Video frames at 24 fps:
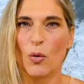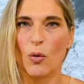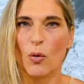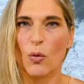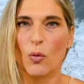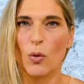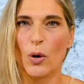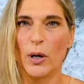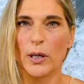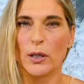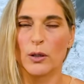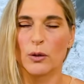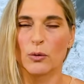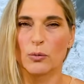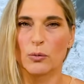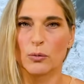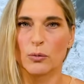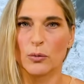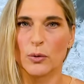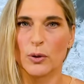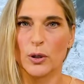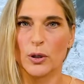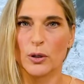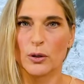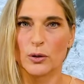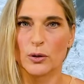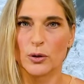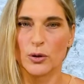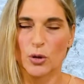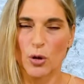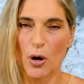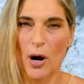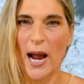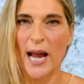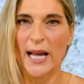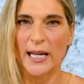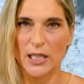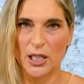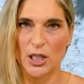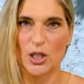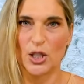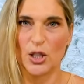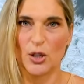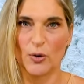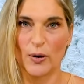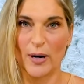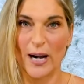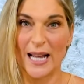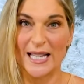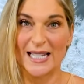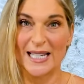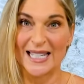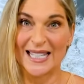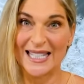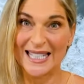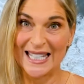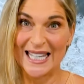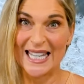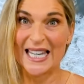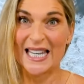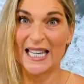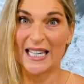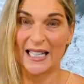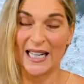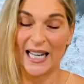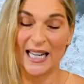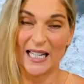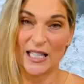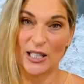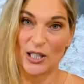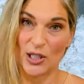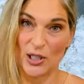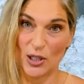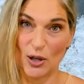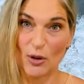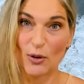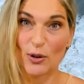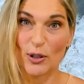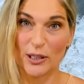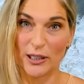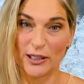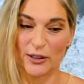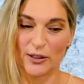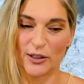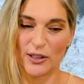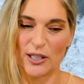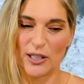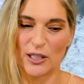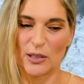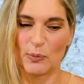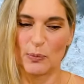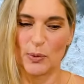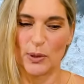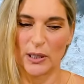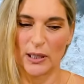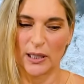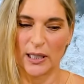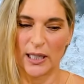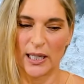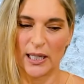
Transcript: what you're you're trying to do and i see it and it's so clear in this book